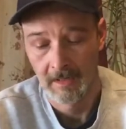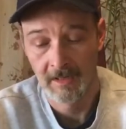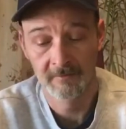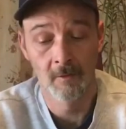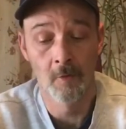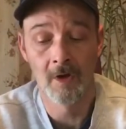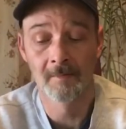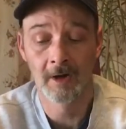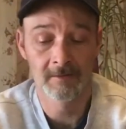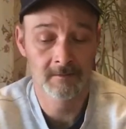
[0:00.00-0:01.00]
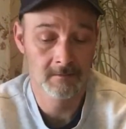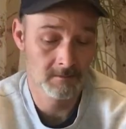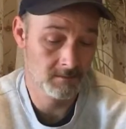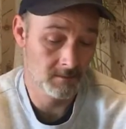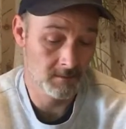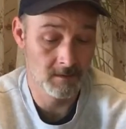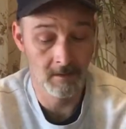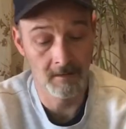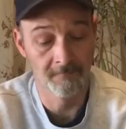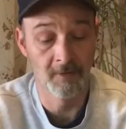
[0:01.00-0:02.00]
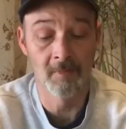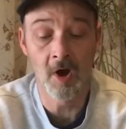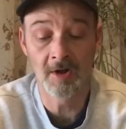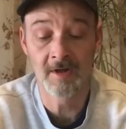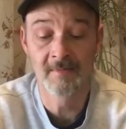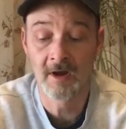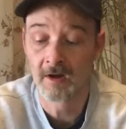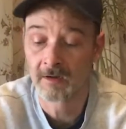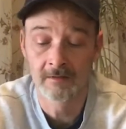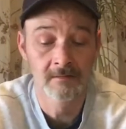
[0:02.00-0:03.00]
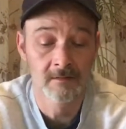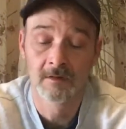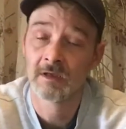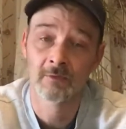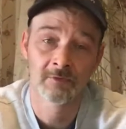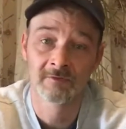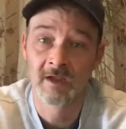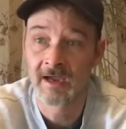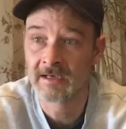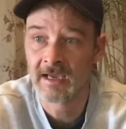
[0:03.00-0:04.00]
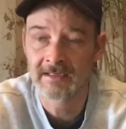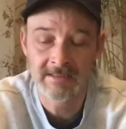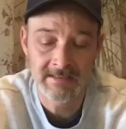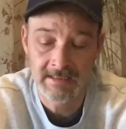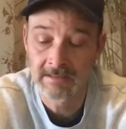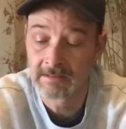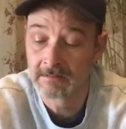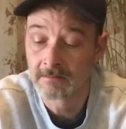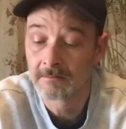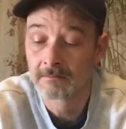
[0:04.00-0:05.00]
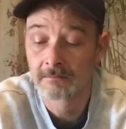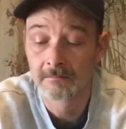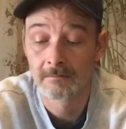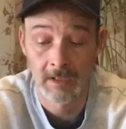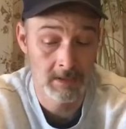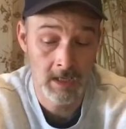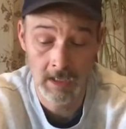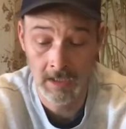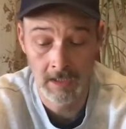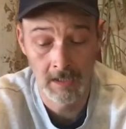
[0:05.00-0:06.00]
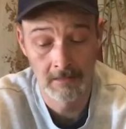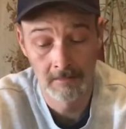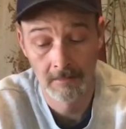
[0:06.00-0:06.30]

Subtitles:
It's a Walmart Vermont American. It was $9.96 in Canada.